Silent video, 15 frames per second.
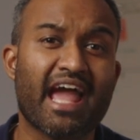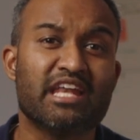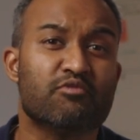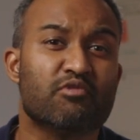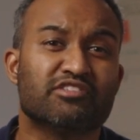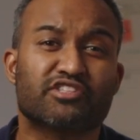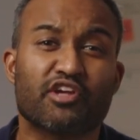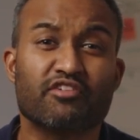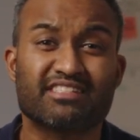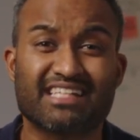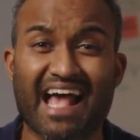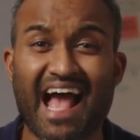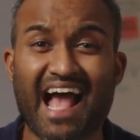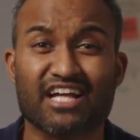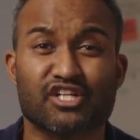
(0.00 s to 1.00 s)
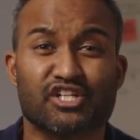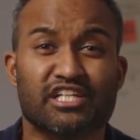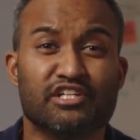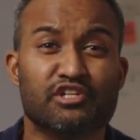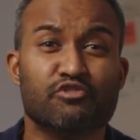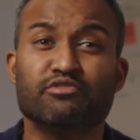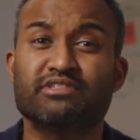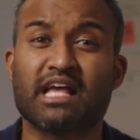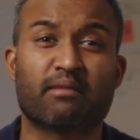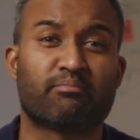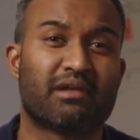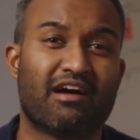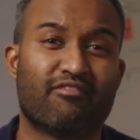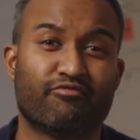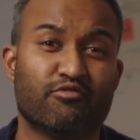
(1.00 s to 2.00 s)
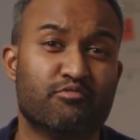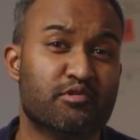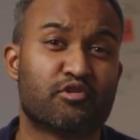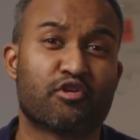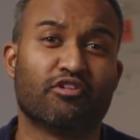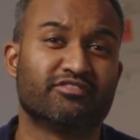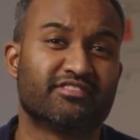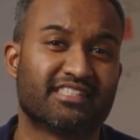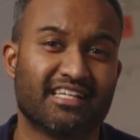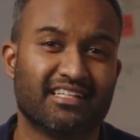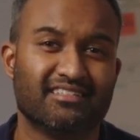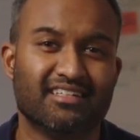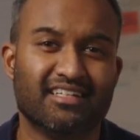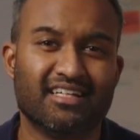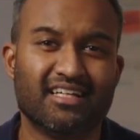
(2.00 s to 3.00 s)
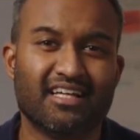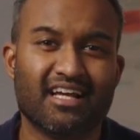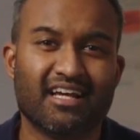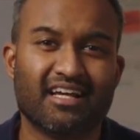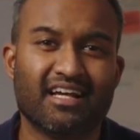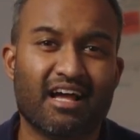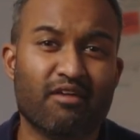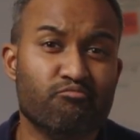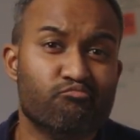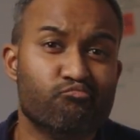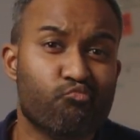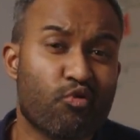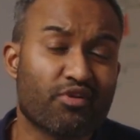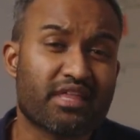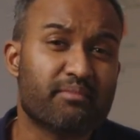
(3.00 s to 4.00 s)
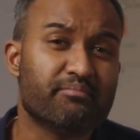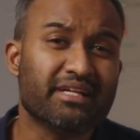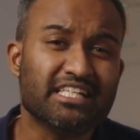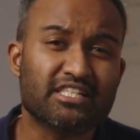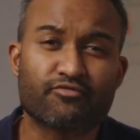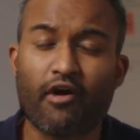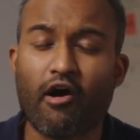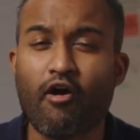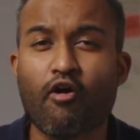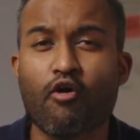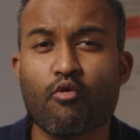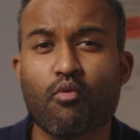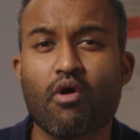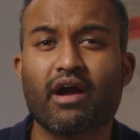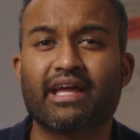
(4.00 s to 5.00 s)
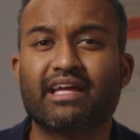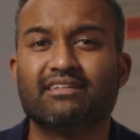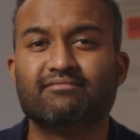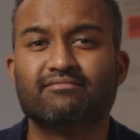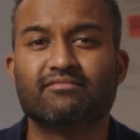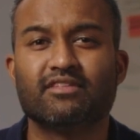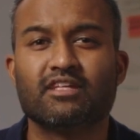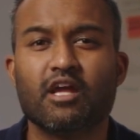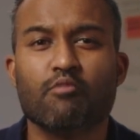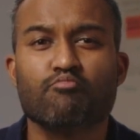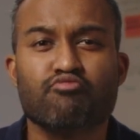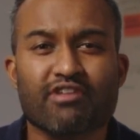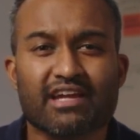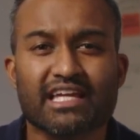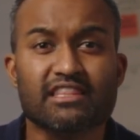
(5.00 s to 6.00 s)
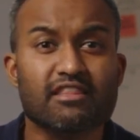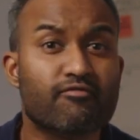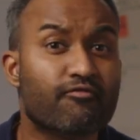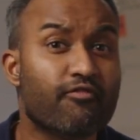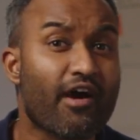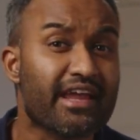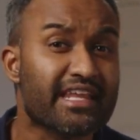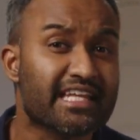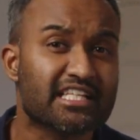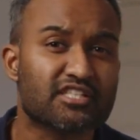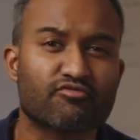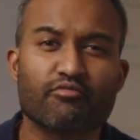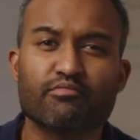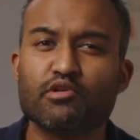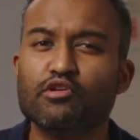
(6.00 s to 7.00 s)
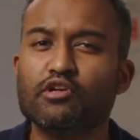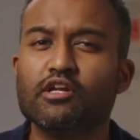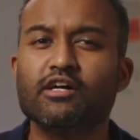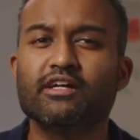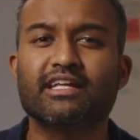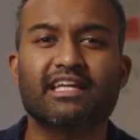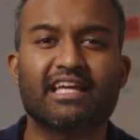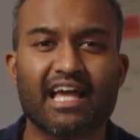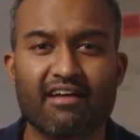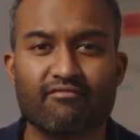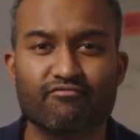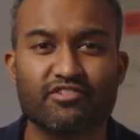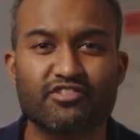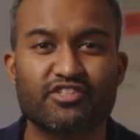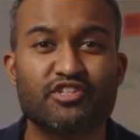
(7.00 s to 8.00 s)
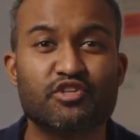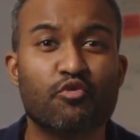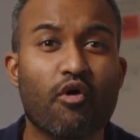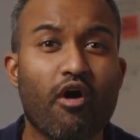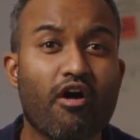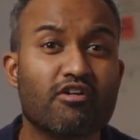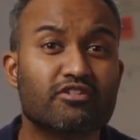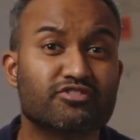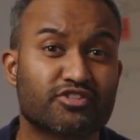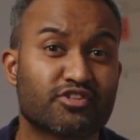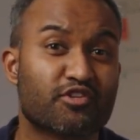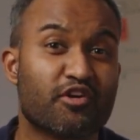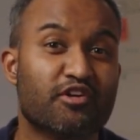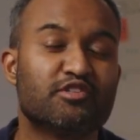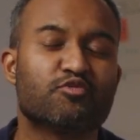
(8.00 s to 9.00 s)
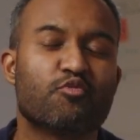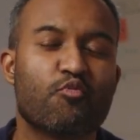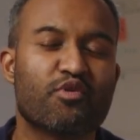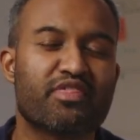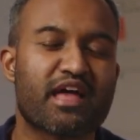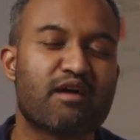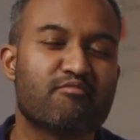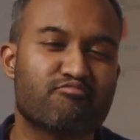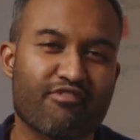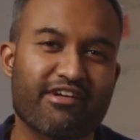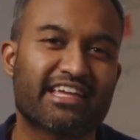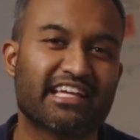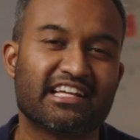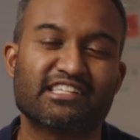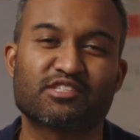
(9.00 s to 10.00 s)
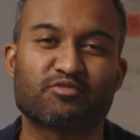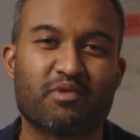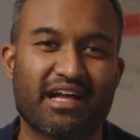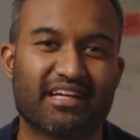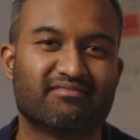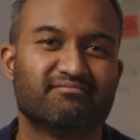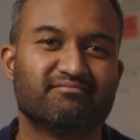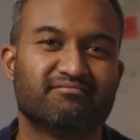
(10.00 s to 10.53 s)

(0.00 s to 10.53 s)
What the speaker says: anyone's going to actually use our platform or content, and what that means for ROI. Bring in the findings from your learning canvas and you'll answer those without breaking a sweat.